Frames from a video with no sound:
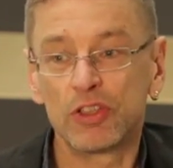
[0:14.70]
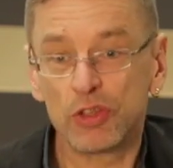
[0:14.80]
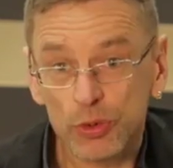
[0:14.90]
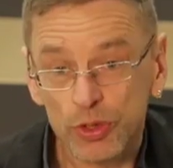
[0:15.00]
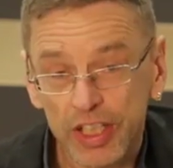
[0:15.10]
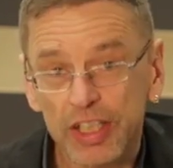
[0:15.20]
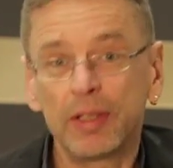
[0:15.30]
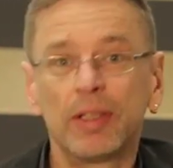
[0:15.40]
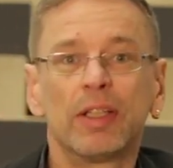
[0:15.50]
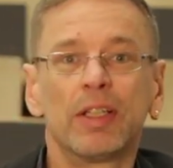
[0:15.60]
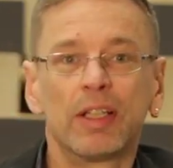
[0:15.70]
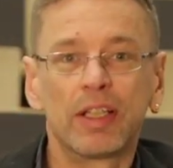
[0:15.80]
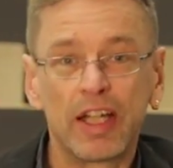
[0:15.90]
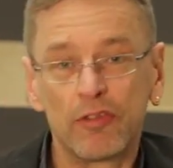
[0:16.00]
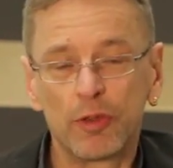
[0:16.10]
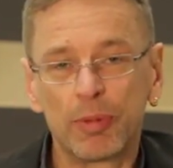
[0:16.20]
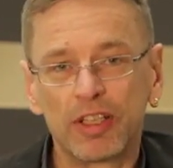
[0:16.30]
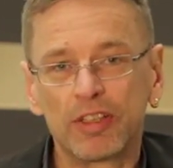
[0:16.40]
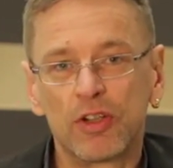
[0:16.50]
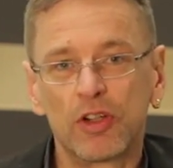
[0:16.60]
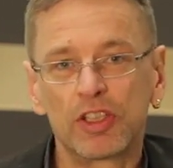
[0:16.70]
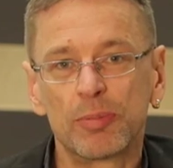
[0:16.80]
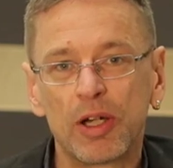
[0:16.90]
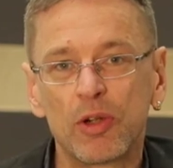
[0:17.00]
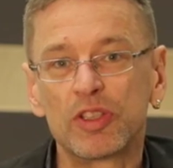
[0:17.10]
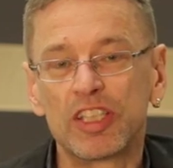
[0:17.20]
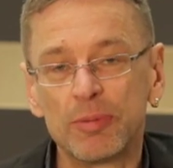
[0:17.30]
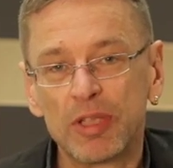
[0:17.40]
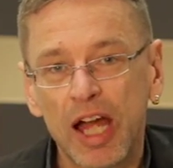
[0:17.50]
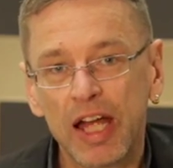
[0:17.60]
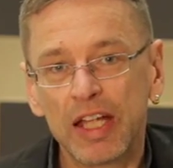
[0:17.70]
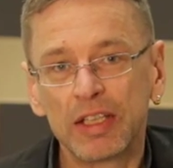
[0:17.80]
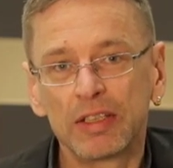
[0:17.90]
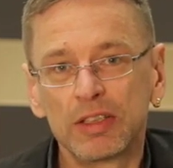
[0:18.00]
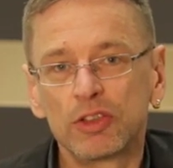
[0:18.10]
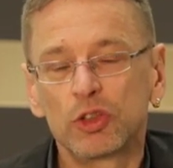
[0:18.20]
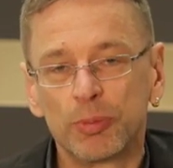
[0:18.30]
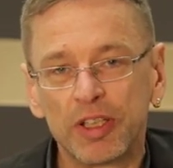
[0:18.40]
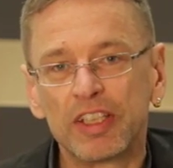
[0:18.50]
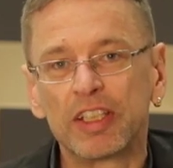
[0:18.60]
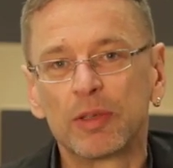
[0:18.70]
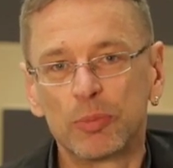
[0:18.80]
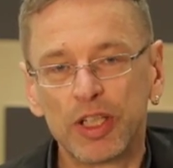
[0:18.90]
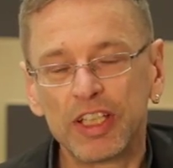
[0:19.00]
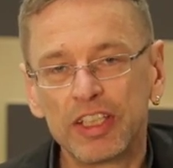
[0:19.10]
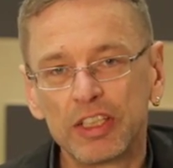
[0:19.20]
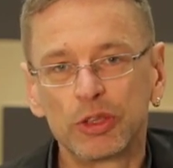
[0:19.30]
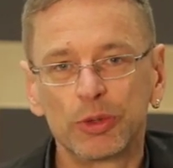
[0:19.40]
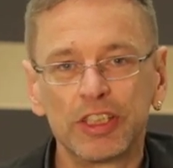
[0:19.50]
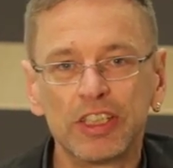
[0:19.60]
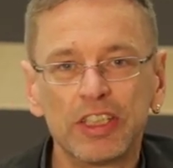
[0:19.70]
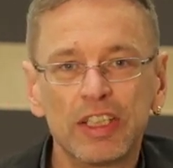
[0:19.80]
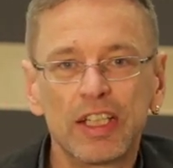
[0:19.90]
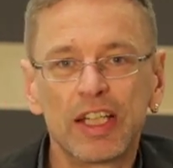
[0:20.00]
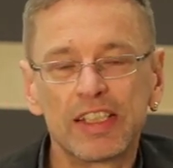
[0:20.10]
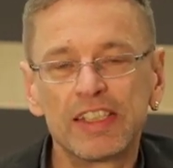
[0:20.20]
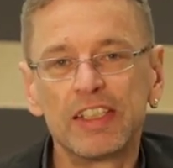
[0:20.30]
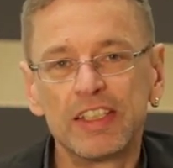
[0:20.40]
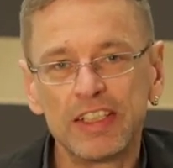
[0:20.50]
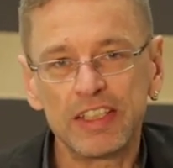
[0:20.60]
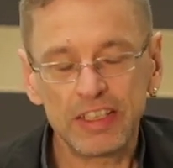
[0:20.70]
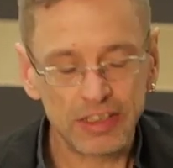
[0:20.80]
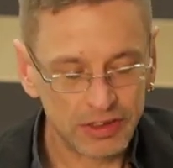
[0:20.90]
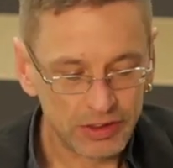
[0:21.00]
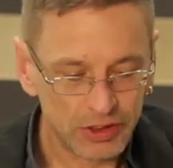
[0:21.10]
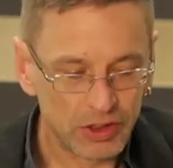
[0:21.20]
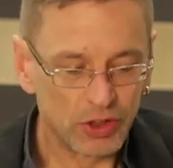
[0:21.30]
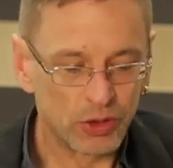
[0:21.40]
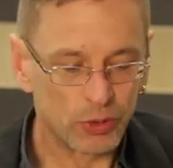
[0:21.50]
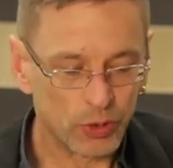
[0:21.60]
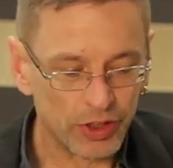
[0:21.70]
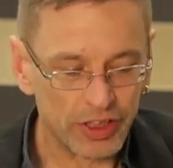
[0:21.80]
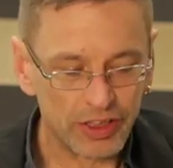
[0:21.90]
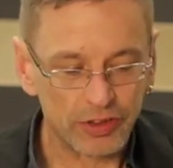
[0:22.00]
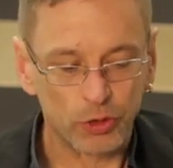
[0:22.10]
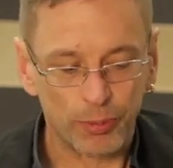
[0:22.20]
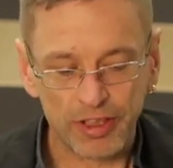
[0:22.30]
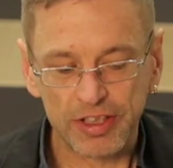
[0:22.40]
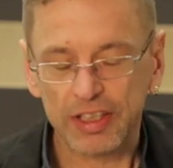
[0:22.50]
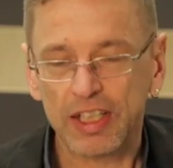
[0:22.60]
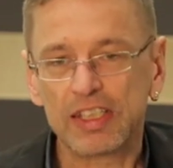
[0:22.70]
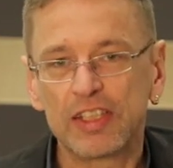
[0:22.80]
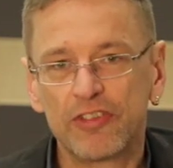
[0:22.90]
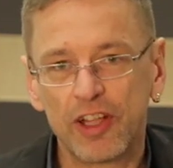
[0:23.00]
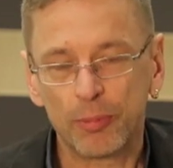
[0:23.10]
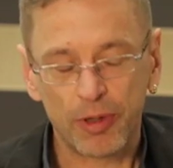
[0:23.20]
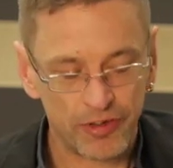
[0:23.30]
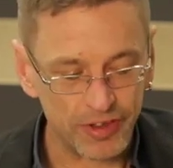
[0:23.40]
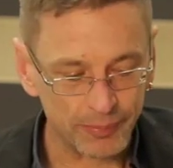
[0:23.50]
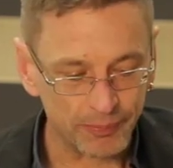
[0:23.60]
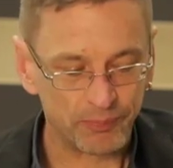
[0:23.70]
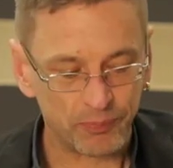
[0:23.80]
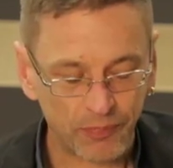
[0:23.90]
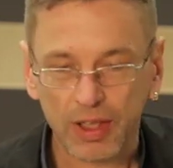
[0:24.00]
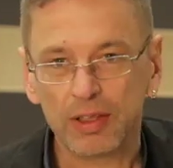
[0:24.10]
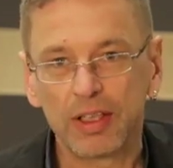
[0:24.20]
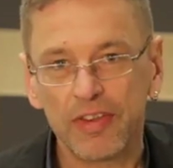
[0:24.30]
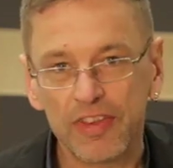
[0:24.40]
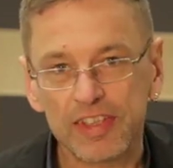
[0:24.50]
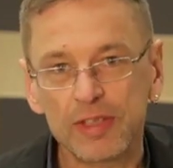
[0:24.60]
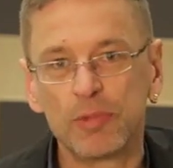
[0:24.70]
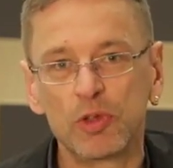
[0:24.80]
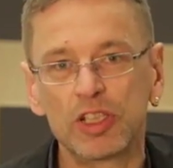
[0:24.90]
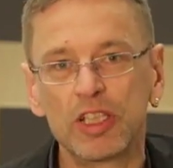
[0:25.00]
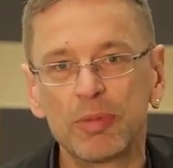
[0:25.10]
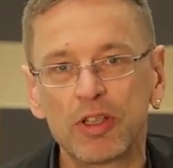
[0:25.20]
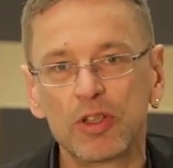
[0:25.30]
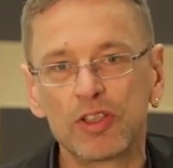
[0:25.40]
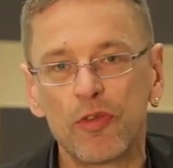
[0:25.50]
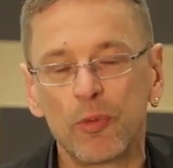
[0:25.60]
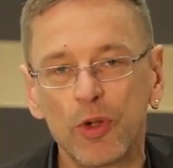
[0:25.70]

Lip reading: Today, everybody talks about TBI, traumatic brain injury, and CTE, chronic traumatic encephalopathy. And this is mostly because of the